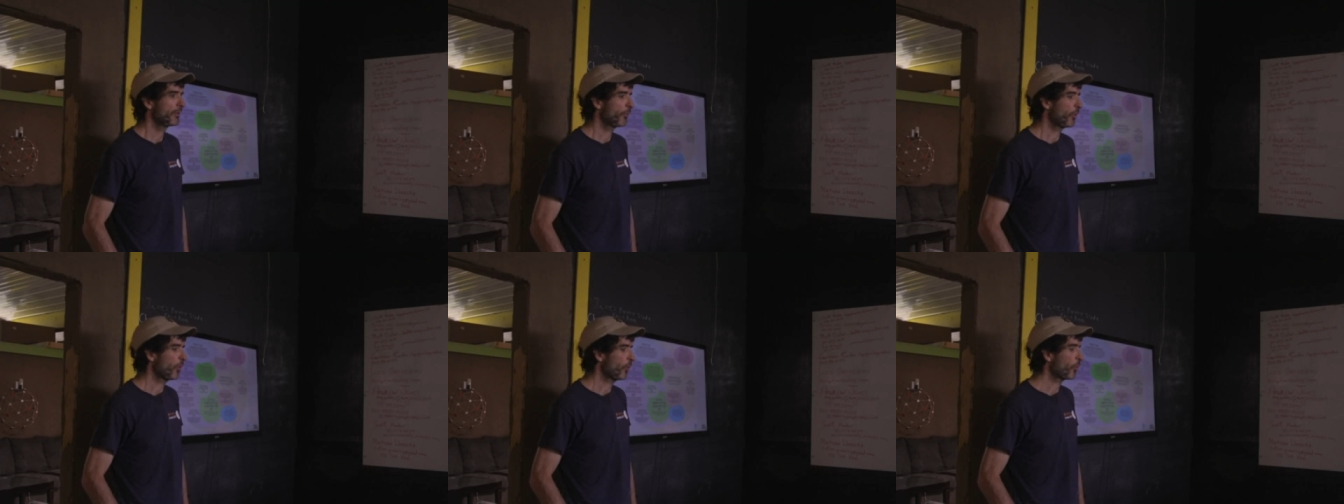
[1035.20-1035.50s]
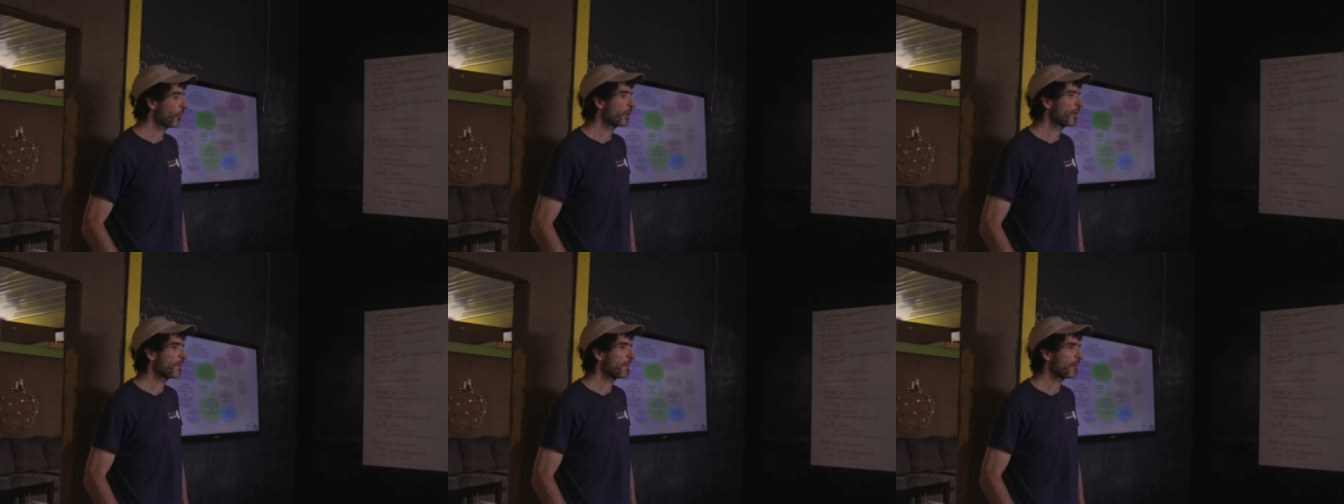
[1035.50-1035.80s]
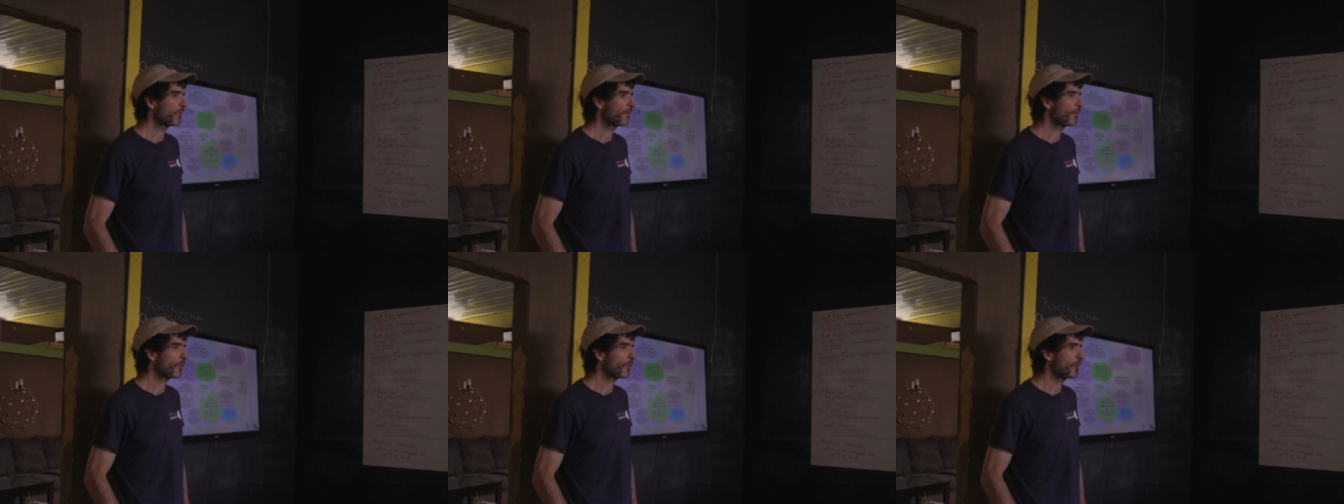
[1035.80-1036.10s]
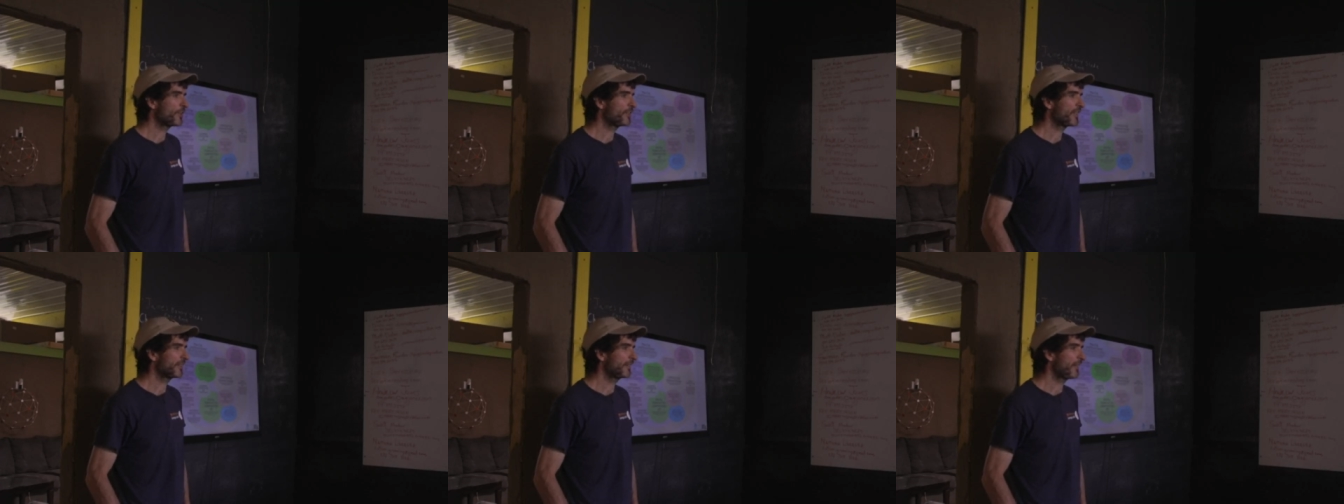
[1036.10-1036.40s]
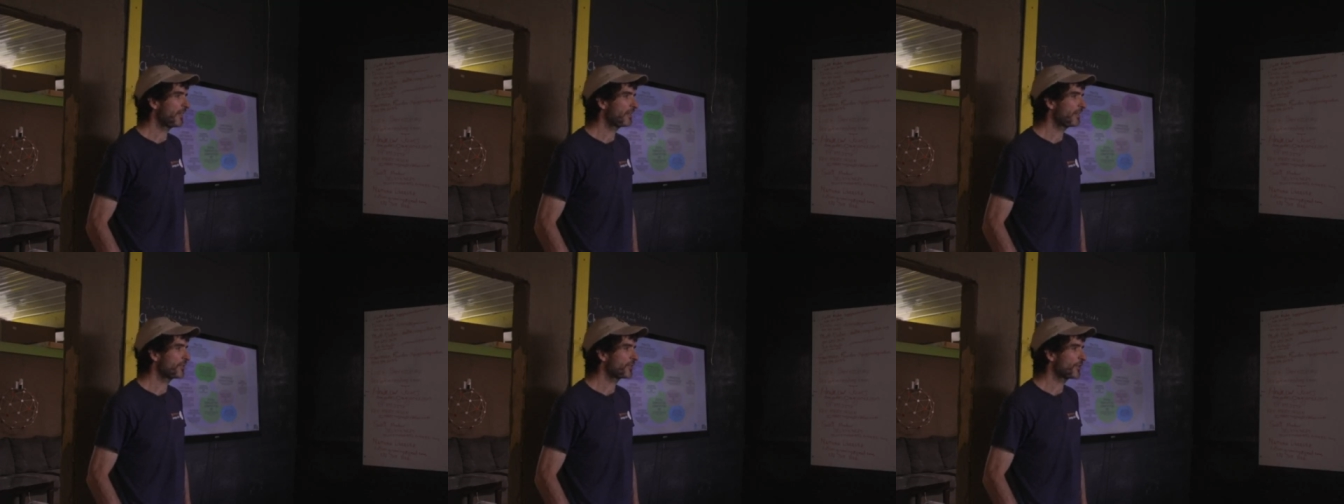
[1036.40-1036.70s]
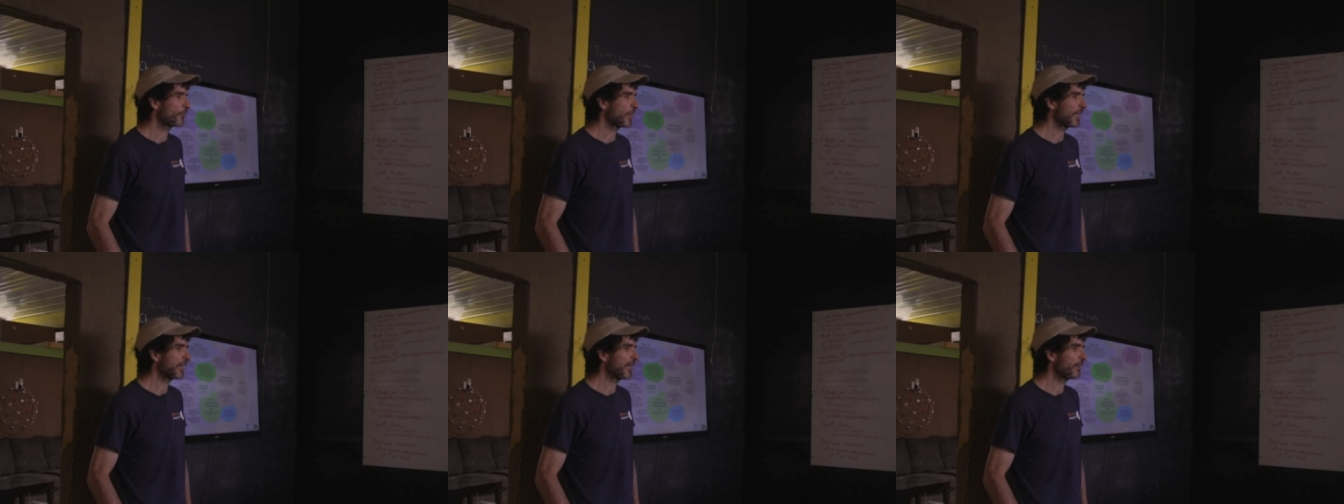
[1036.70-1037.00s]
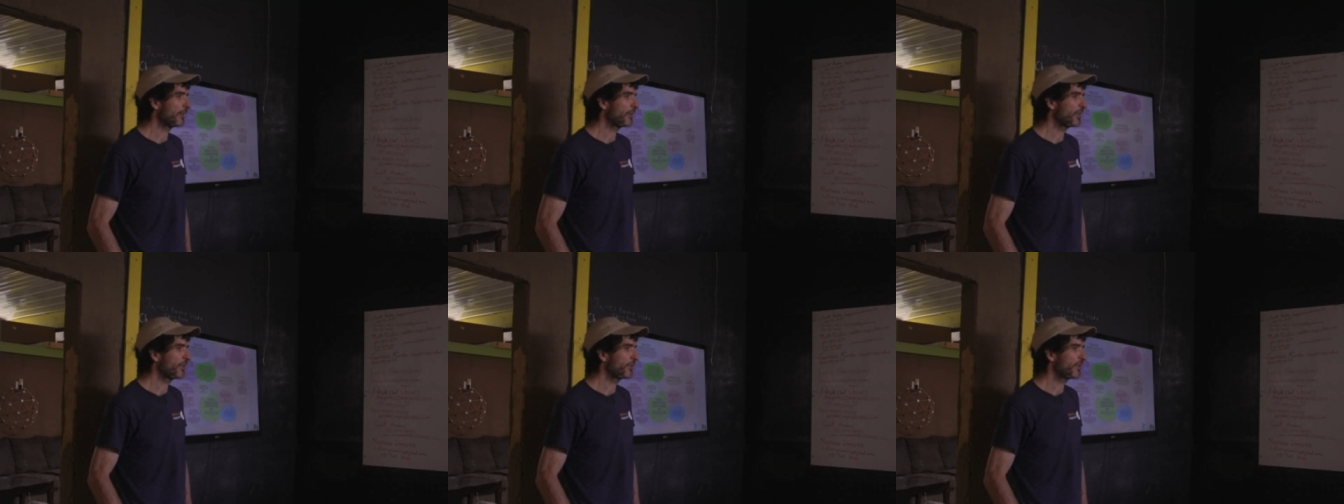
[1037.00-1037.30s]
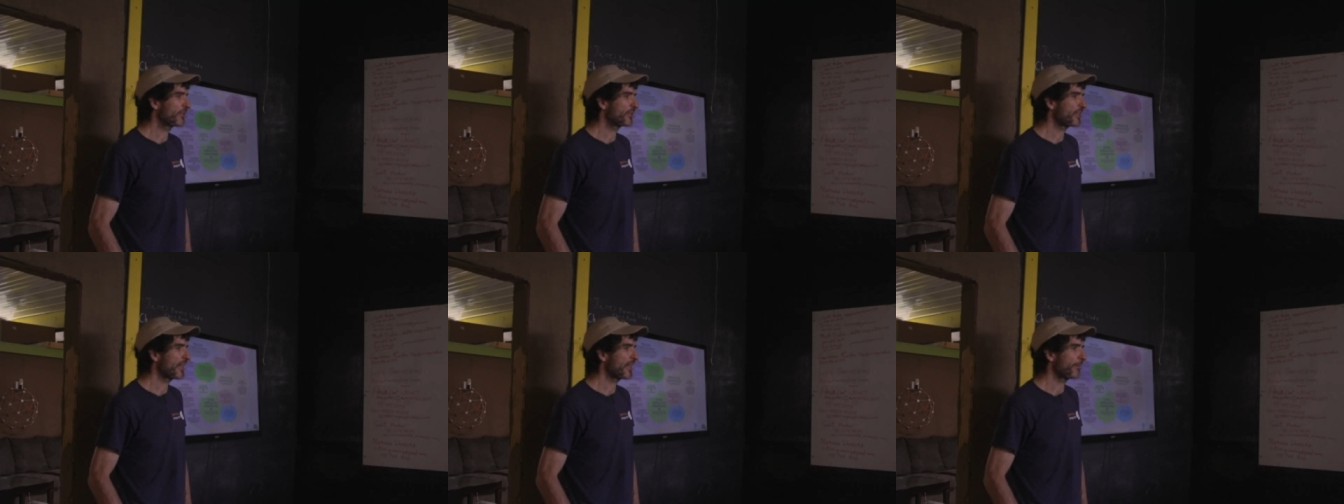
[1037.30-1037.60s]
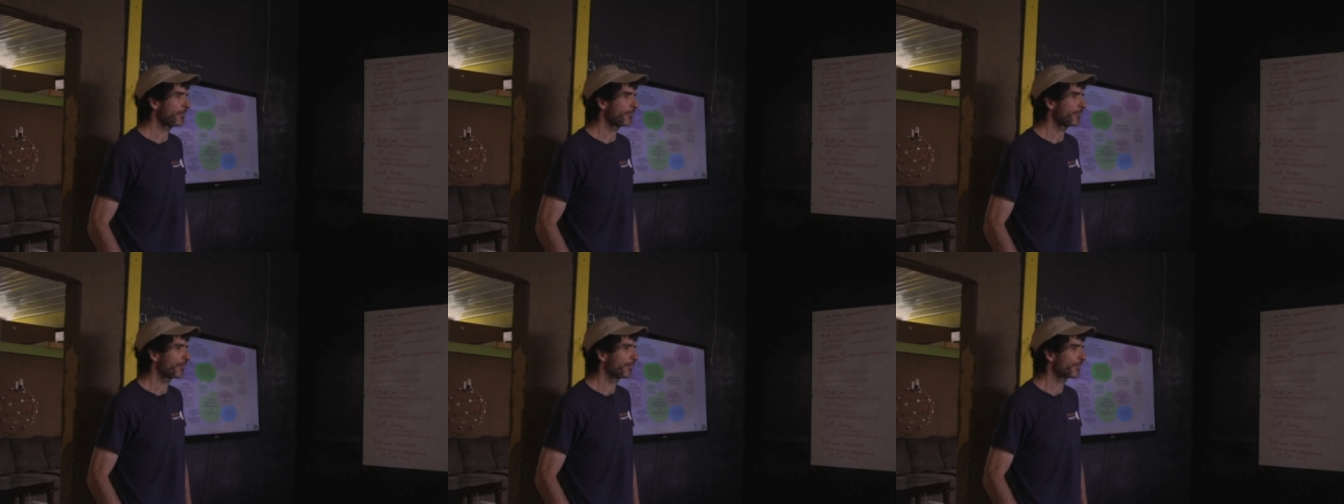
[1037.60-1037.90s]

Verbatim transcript: Well, what about for our technology? Why can't we do the same?